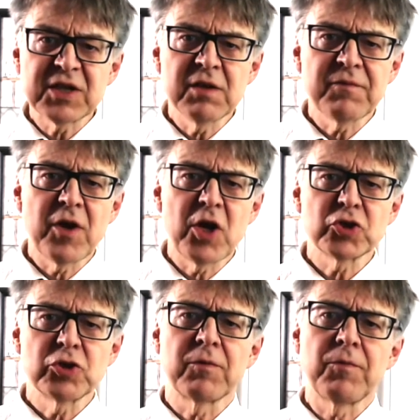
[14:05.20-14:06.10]

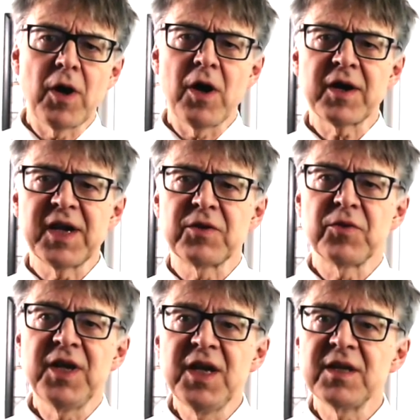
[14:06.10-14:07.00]
conversion of work into
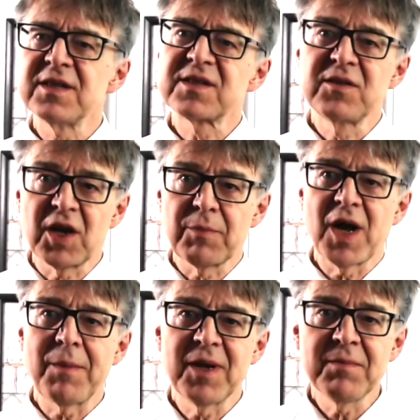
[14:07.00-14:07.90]
heat is not a
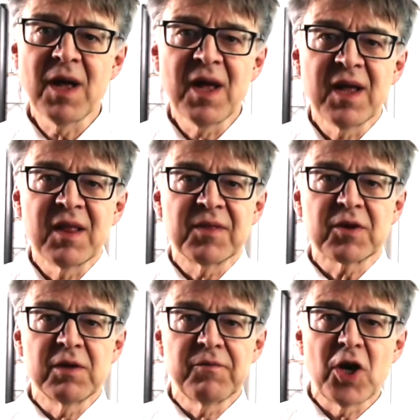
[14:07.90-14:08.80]
problem, the
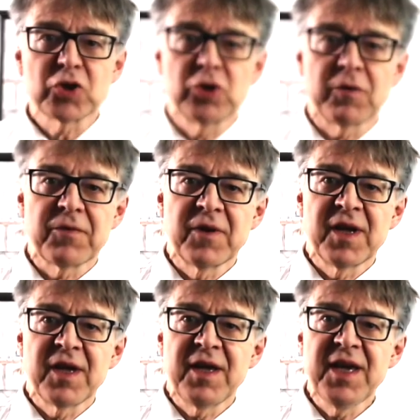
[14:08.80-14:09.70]
conversion of
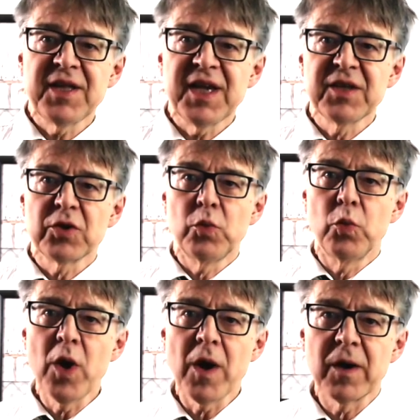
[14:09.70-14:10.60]
heat into
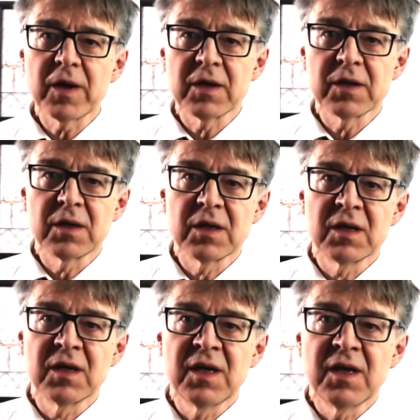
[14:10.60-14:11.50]
work
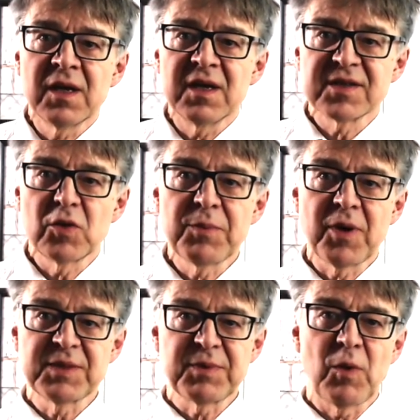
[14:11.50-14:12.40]
is only
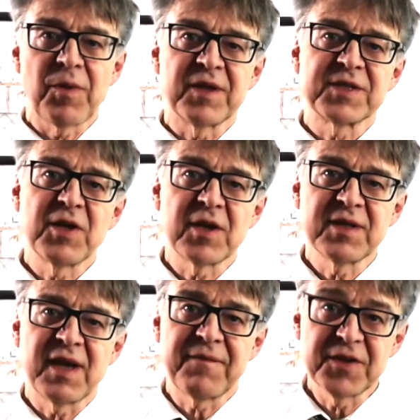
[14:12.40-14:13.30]
possible with a
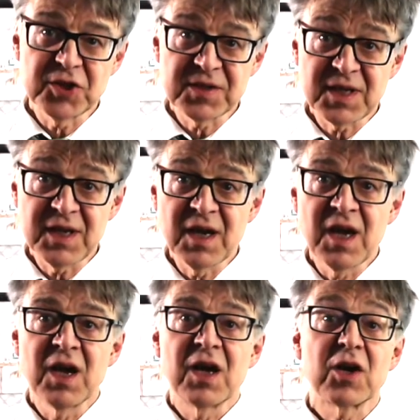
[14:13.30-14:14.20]
certain efficiency.
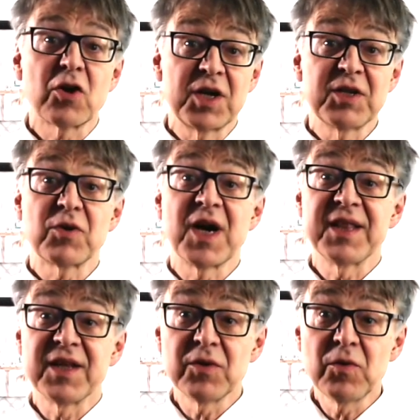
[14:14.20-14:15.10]
According to
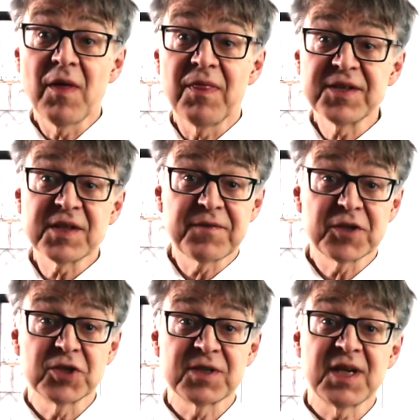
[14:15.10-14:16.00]
Carnot, this
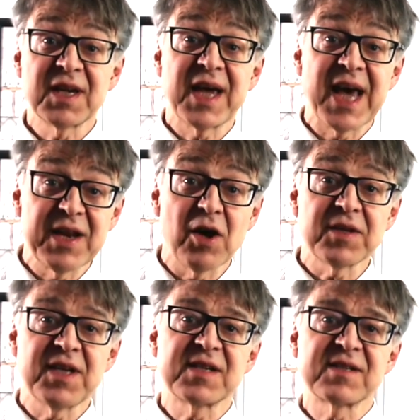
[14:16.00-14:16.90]
efficiency
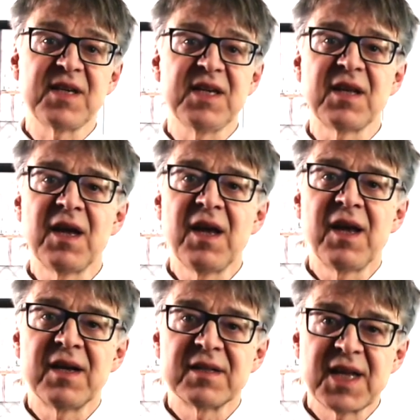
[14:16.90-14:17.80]
cannot exceed
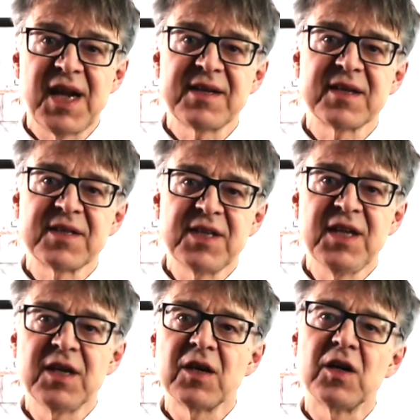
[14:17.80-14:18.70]
delta
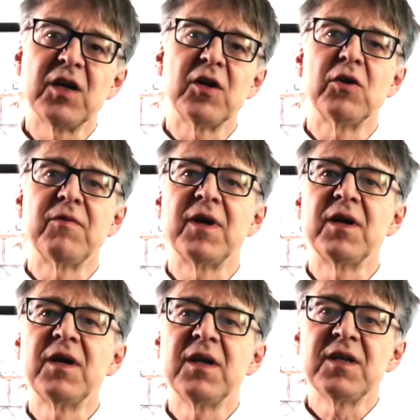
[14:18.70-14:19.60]
T over
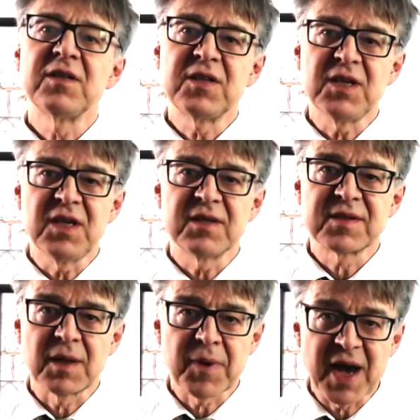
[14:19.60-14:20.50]
T
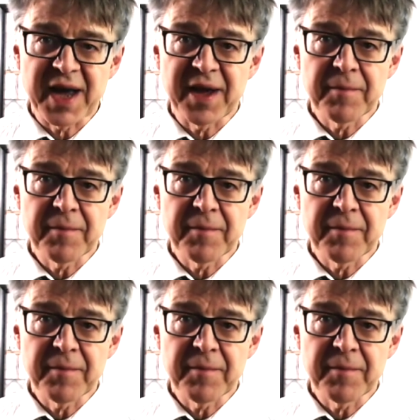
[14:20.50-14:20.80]
sub pi.